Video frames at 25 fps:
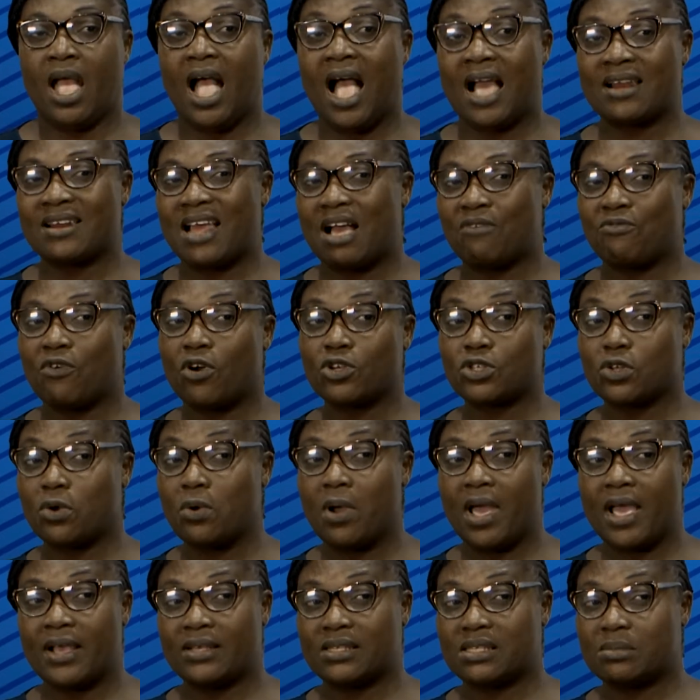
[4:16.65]
And I've
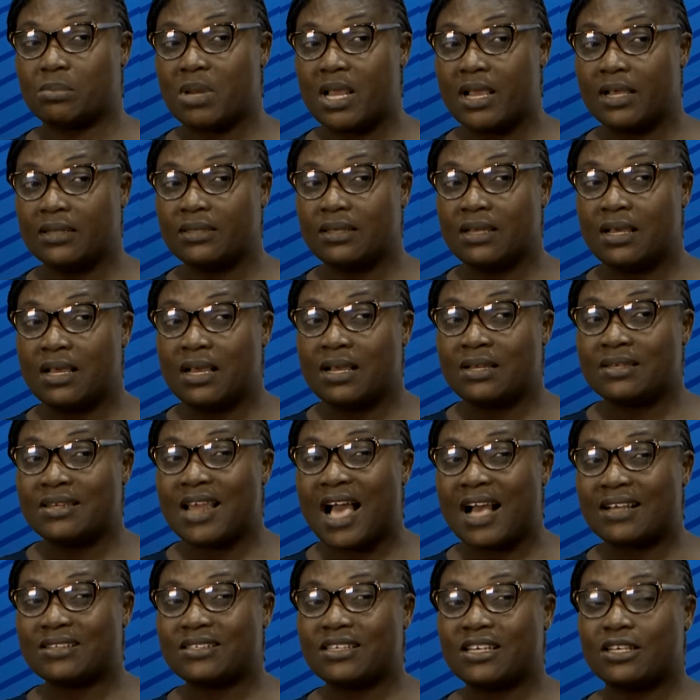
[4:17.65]
also explained
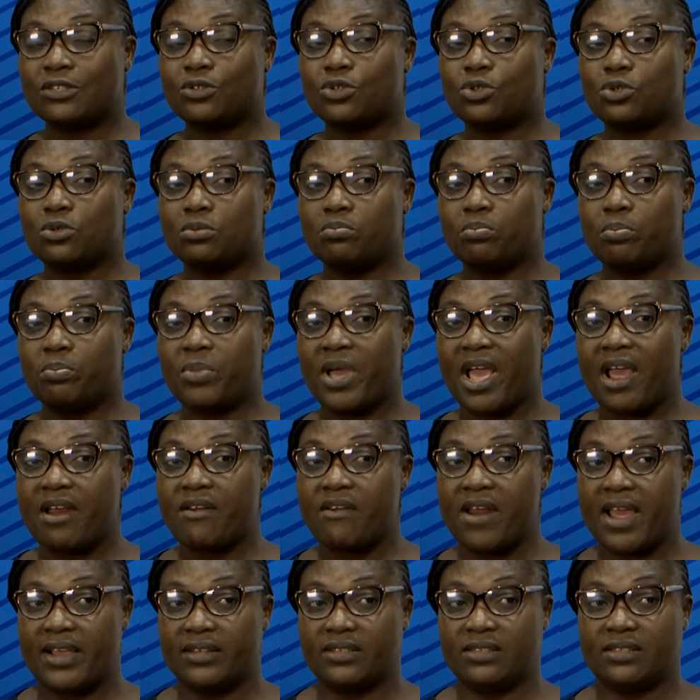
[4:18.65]
that the
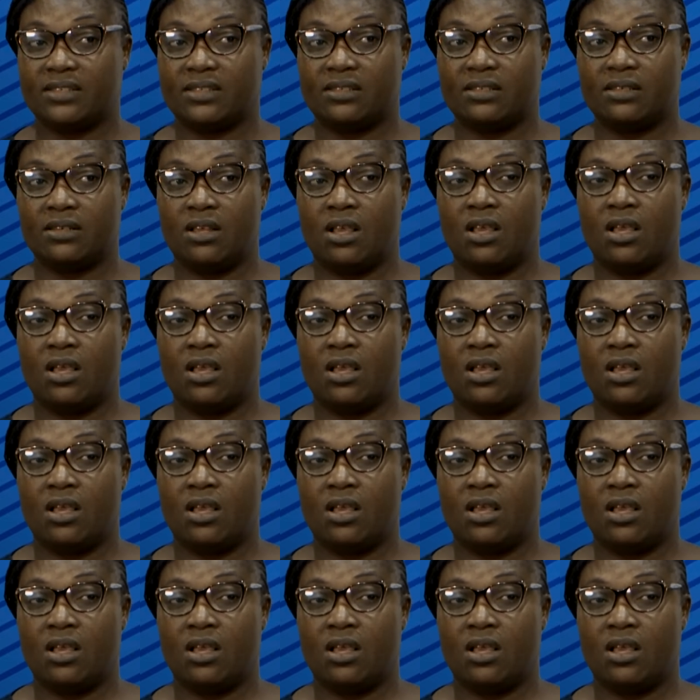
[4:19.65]
parents